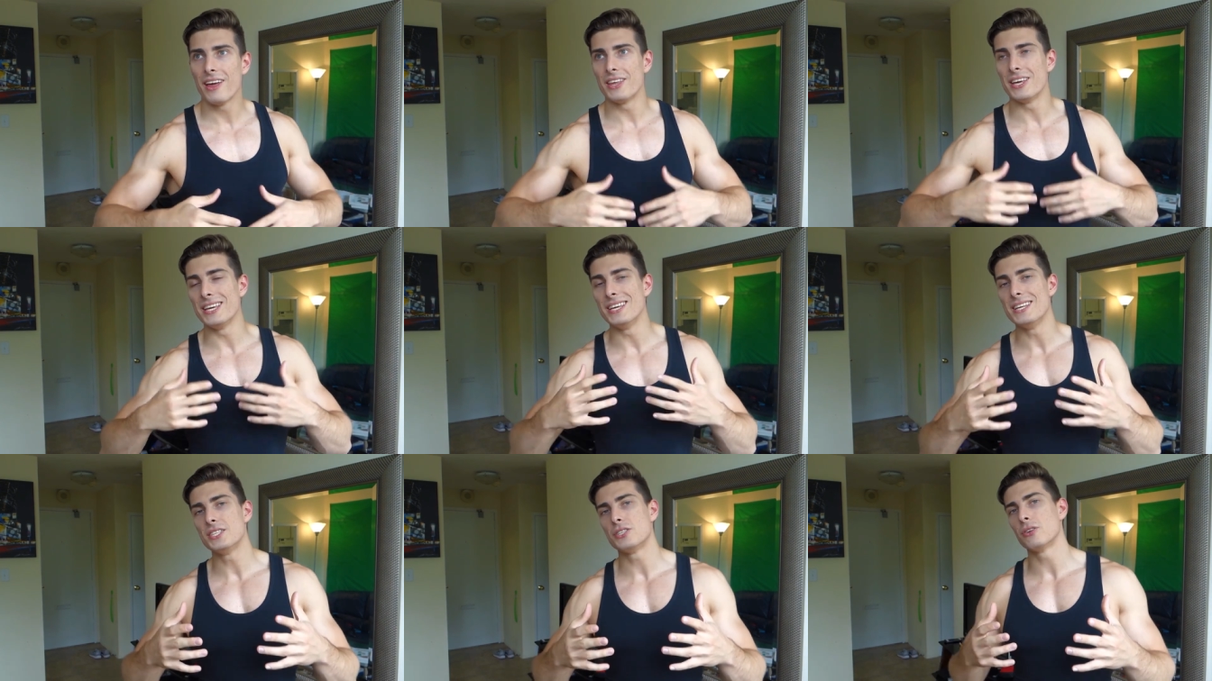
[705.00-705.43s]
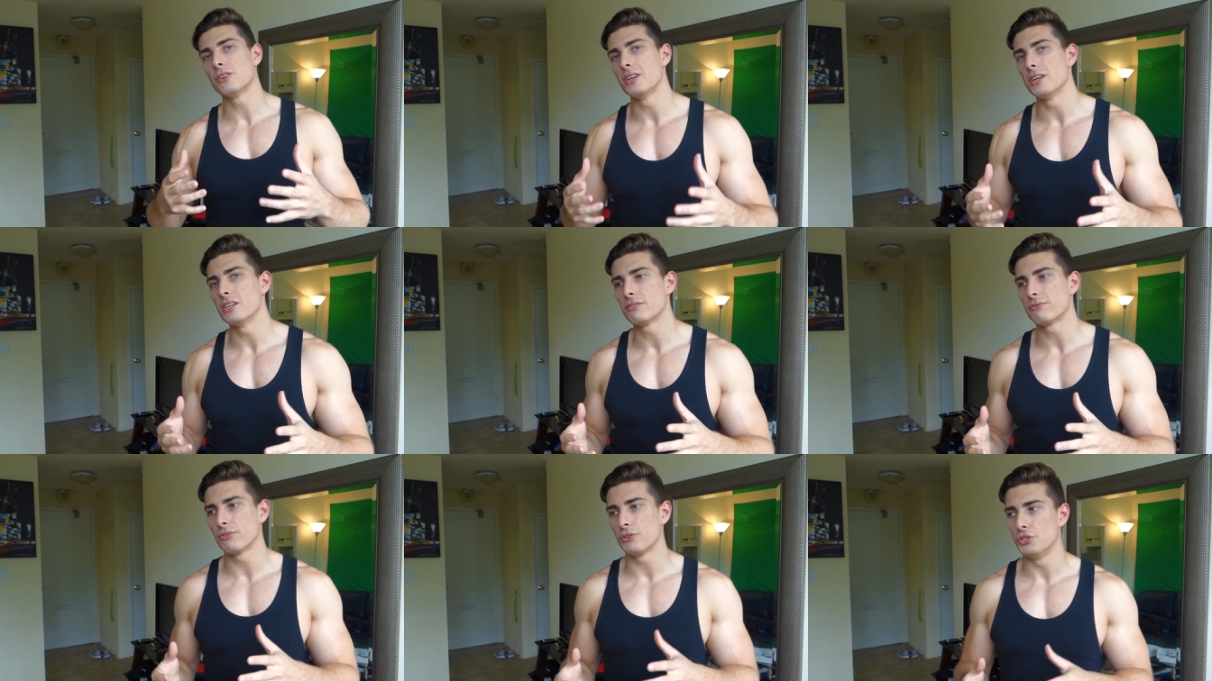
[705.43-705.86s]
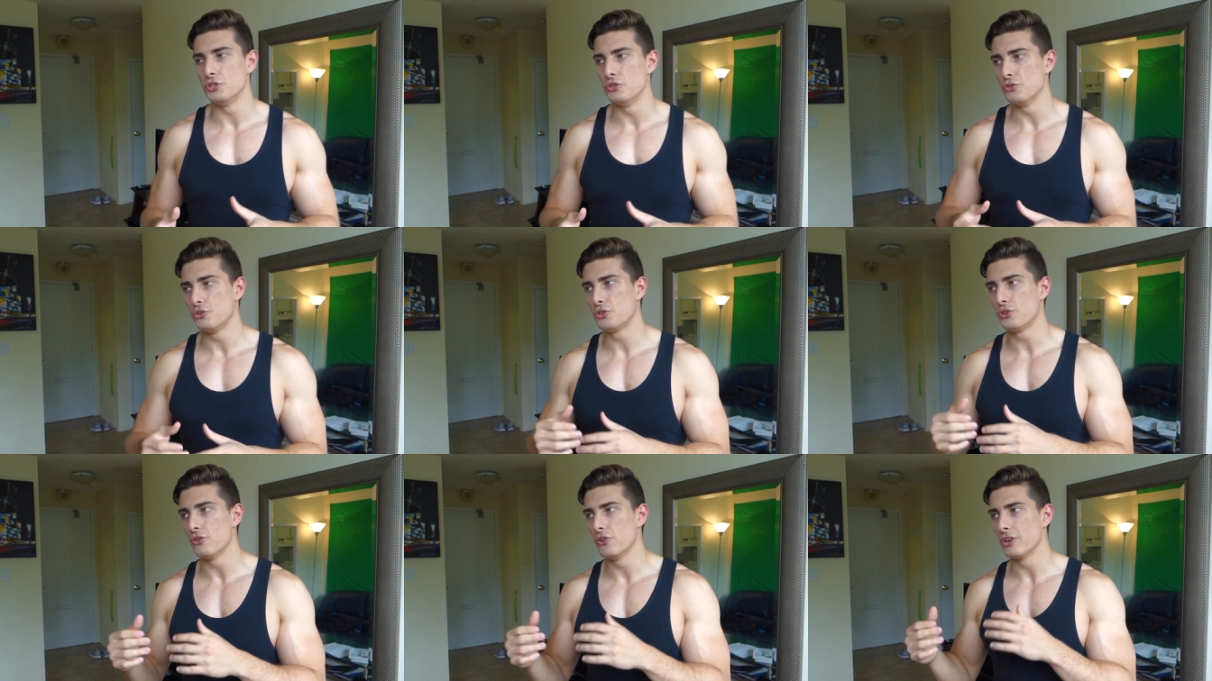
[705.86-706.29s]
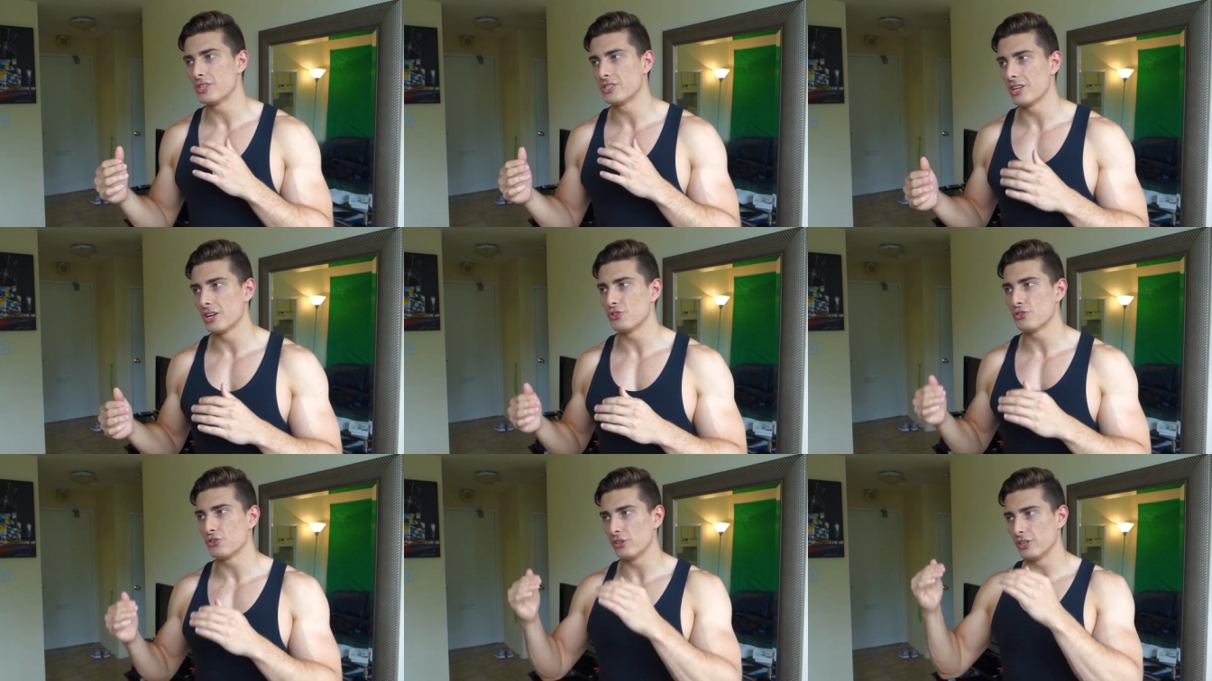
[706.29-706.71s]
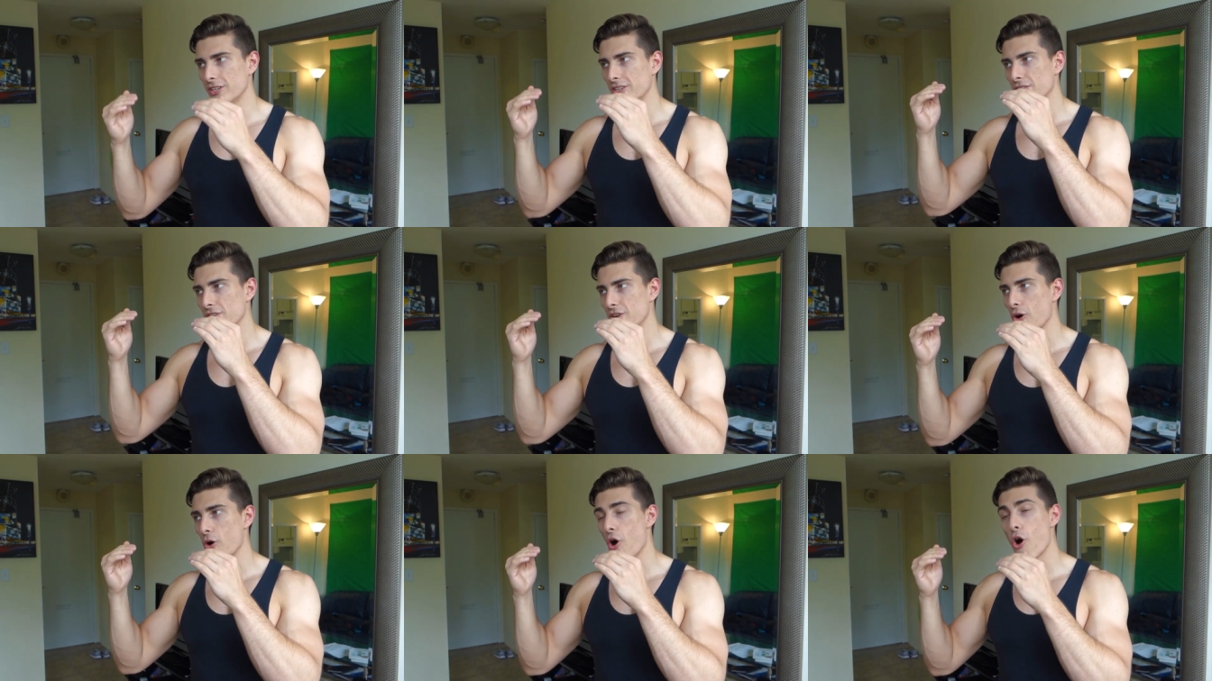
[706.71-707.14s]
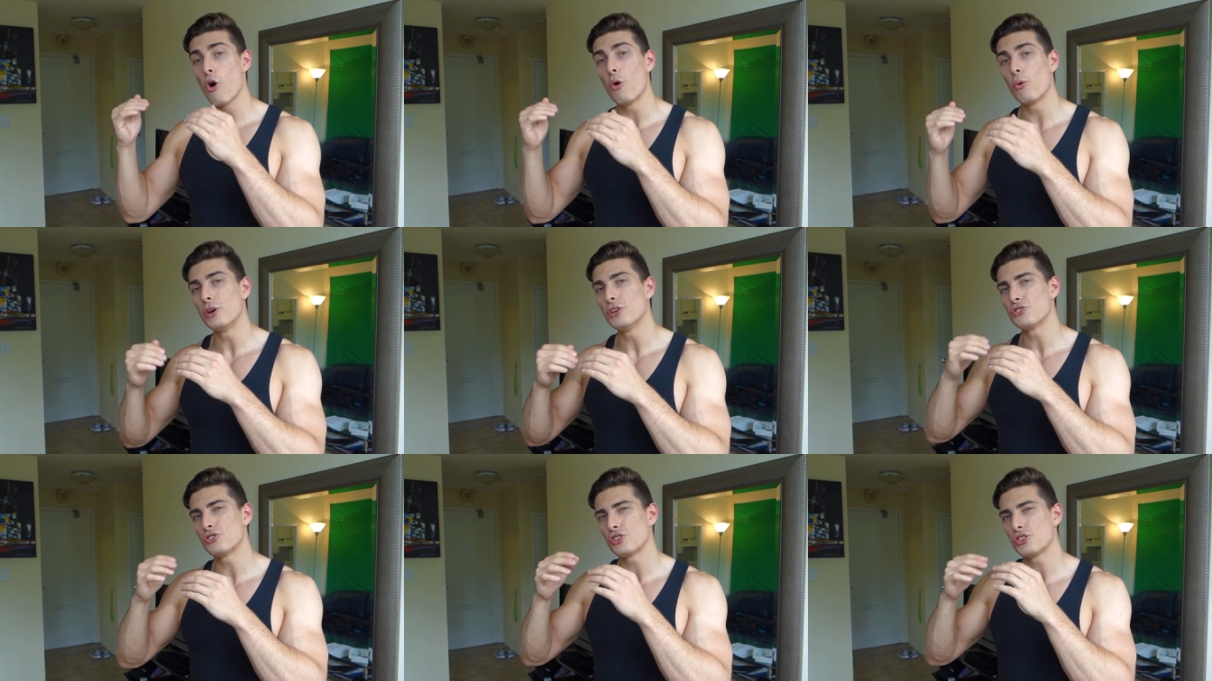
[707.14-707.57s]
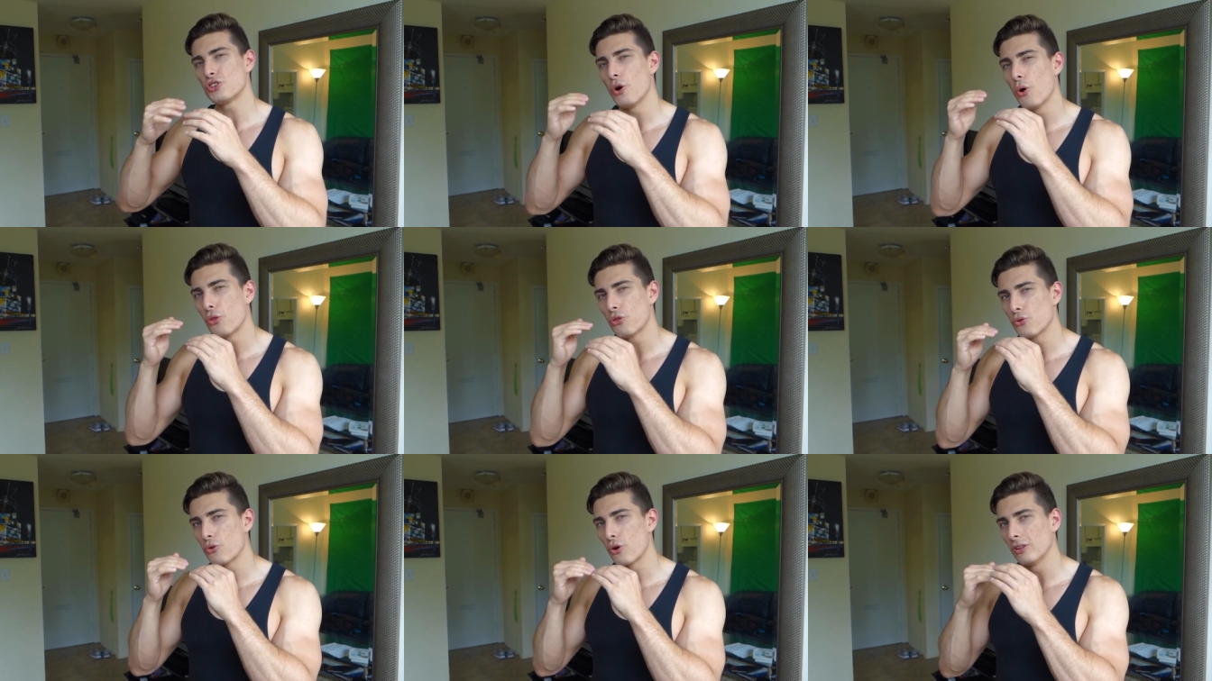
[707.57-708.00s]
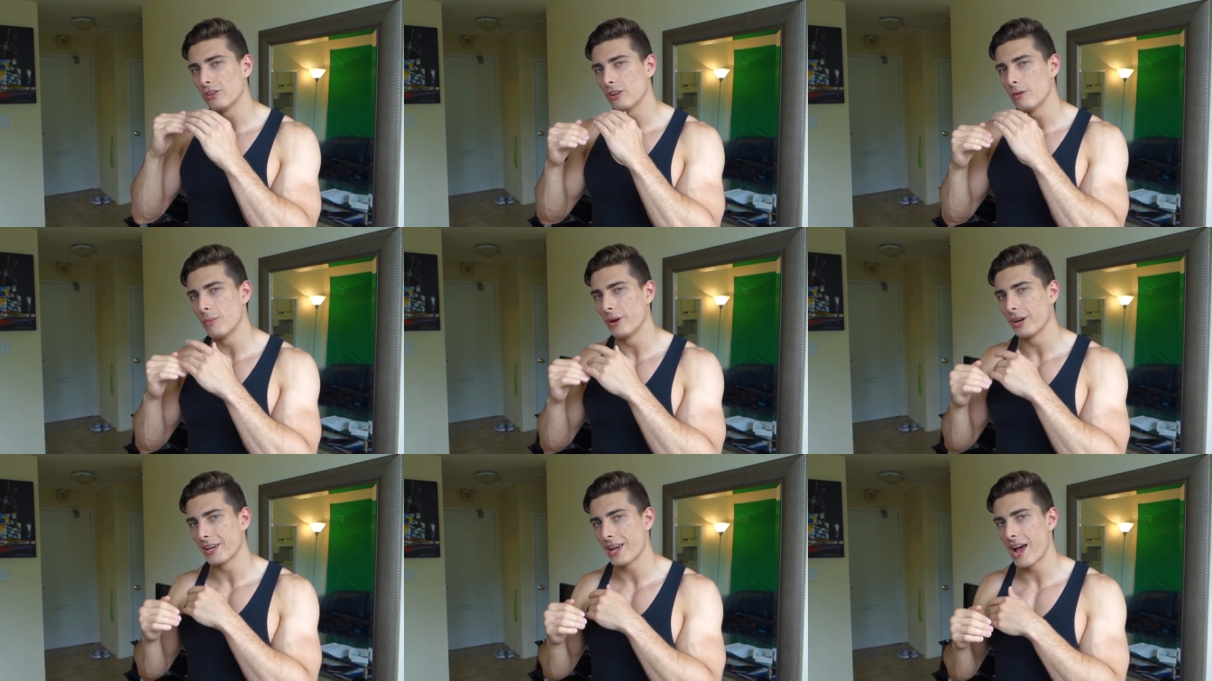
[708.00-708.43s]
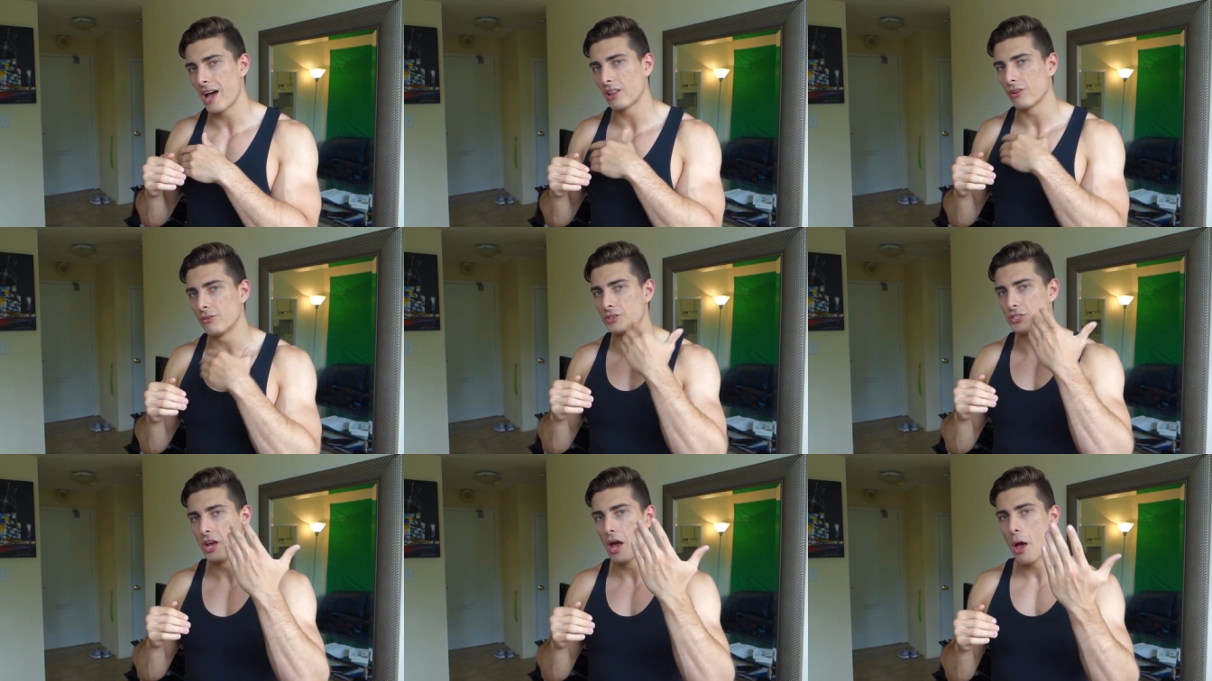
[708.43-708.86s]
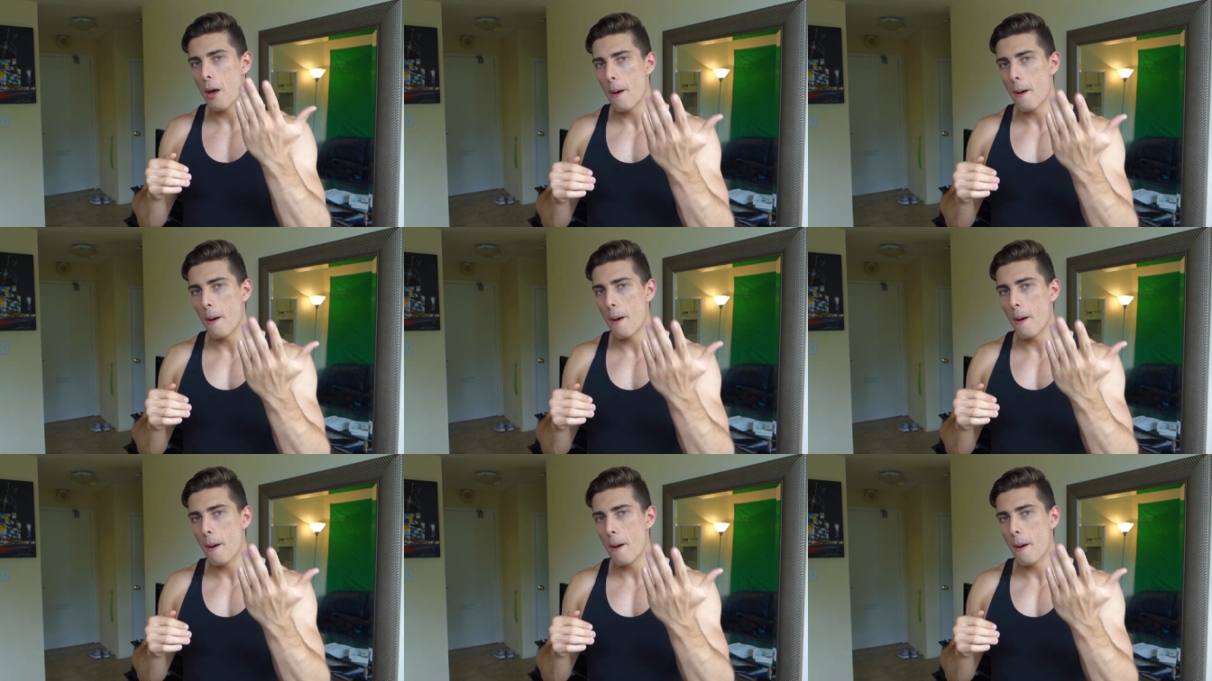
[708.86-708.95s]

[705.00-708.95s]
the easier it is for you to essentially, always just go through a little bit of calories.